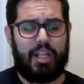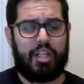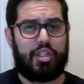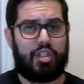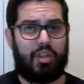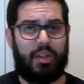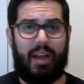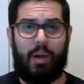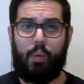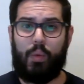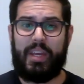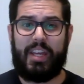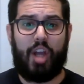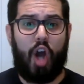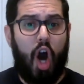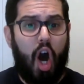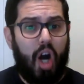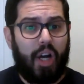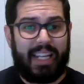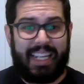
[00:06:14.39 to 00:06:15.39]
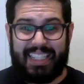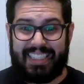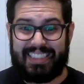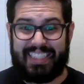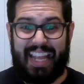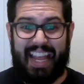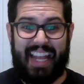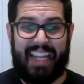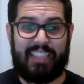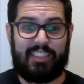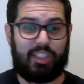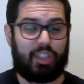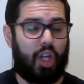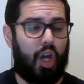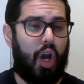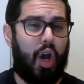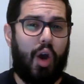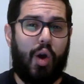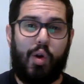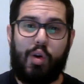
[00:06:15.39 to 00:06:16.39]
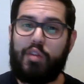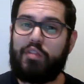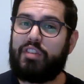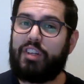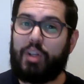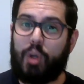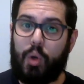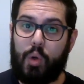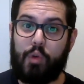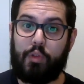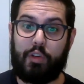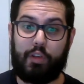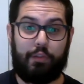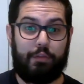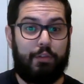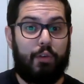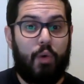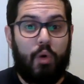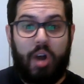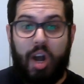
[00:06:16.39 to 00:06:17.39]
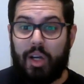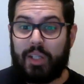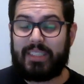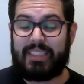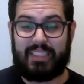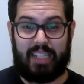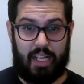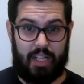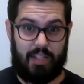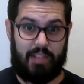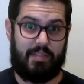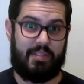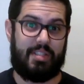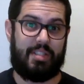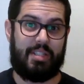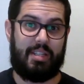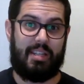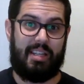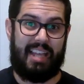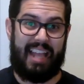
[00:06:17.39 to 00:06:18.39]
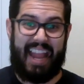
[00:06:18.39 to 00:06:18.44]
so that we all can taste over and over for ourselves